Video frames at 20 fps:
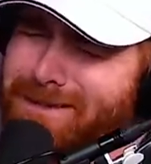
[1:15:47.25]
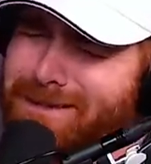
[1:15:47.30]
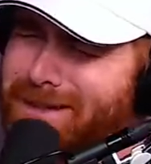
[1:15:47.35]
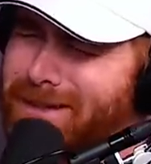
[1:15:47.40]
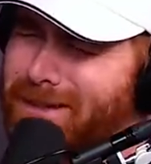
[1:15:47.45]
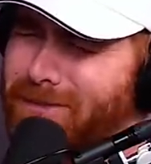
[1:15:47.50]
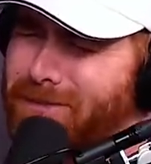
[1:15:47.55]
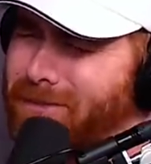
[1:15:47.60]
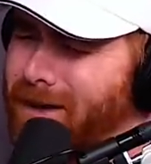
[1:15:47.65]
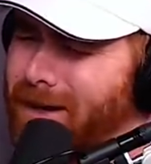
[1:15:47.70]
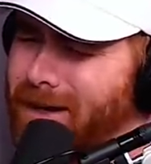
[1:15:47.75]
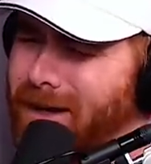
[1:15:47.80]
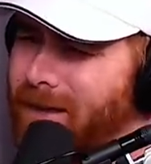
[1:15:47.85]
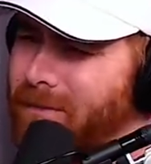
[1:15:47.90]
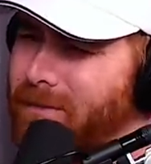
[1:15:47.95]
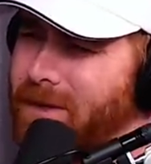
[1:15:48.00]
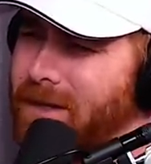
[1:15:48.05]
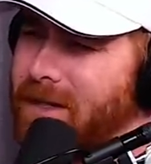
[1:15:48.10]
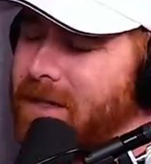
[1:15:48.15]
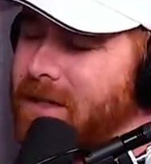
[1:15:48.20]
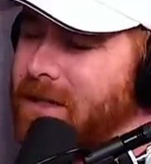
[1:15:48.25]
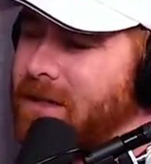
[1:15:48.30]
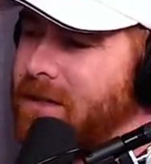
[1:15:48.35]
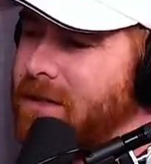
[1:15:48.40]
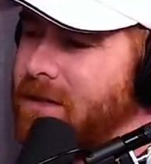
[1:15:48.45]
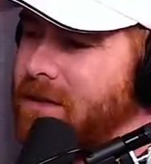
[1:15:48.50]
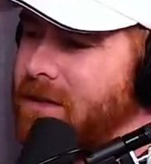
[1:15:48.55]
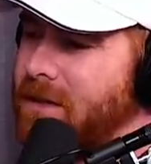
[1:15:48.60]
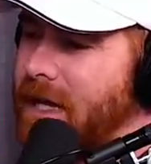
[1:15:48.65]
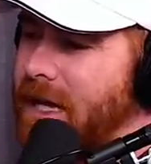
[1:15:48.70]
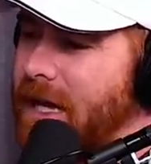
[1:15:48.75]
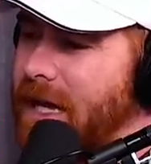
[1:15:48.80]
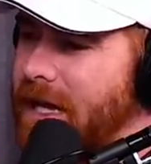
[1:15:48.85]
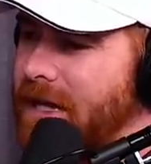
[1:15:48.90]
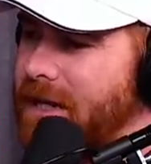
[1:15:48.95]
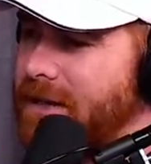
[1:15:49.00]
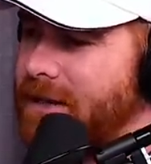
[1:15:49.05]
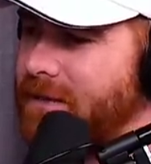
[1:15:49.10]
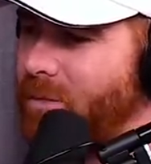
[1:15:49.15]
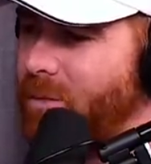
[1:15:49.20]
shut the fuck up.
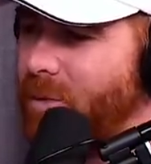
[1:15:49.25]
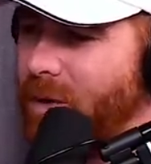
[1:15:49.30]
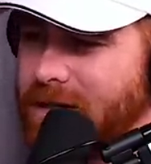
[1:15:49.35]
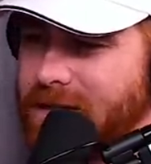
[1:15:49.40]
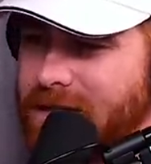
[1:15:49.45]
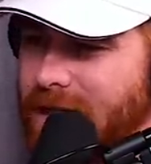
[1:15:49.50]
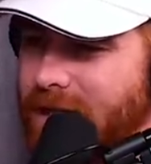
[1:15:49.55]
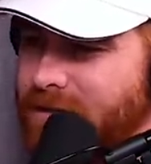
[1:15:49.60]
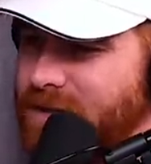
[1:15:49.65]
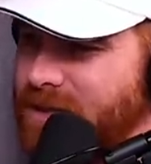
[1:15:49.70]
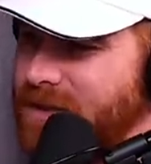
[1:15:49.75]
And one time